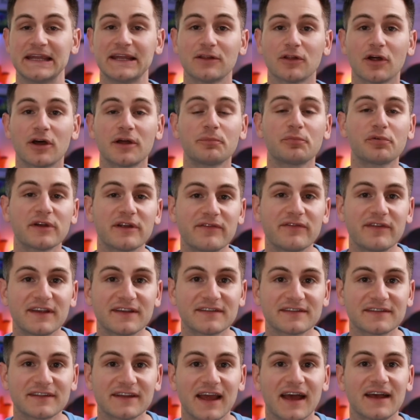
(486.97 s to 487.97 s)
Elon
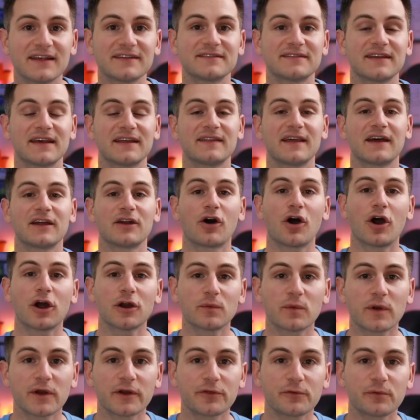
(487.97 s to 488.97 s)
previously has said that
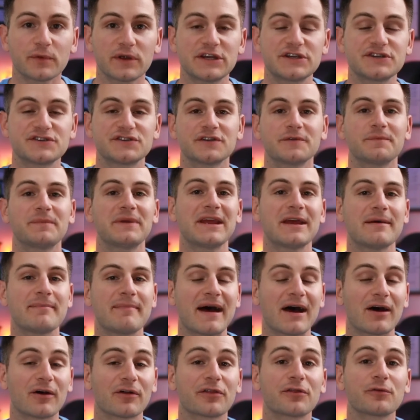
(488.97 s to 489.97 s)
Hardware 3 should be
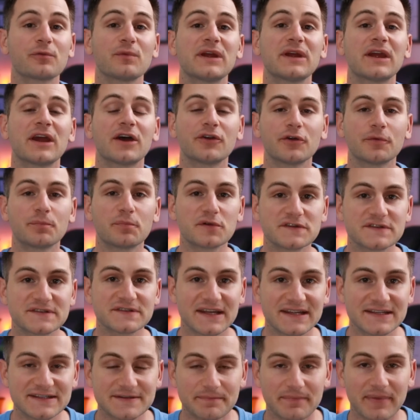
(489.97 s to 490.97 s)
about
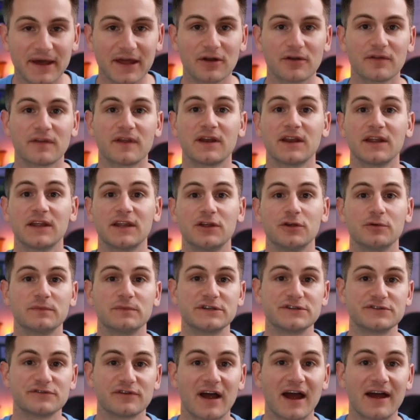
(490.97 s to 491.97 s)
300% better than a
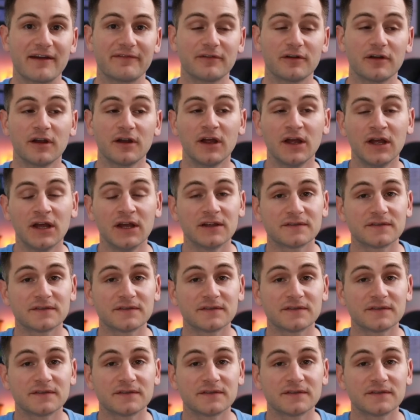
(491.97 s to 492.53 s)
human driver.